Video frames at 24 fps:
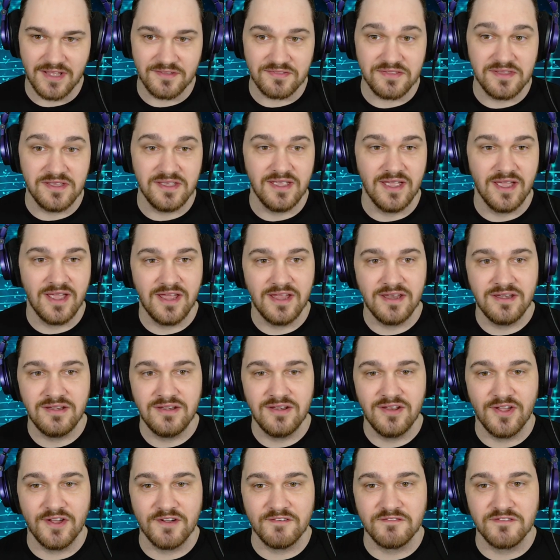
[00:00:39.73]
at the
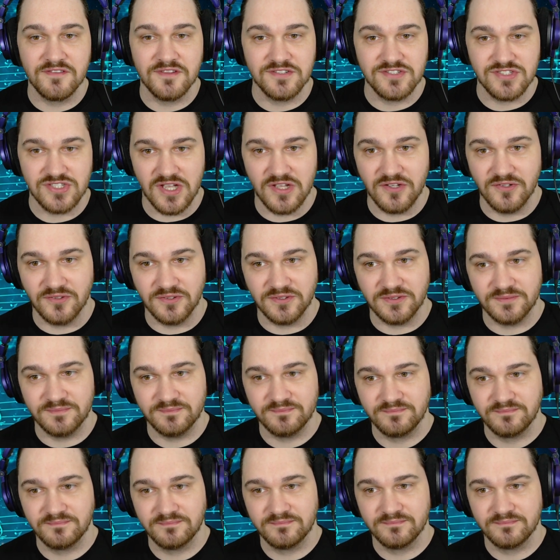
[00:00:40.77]
End of the Tunnel.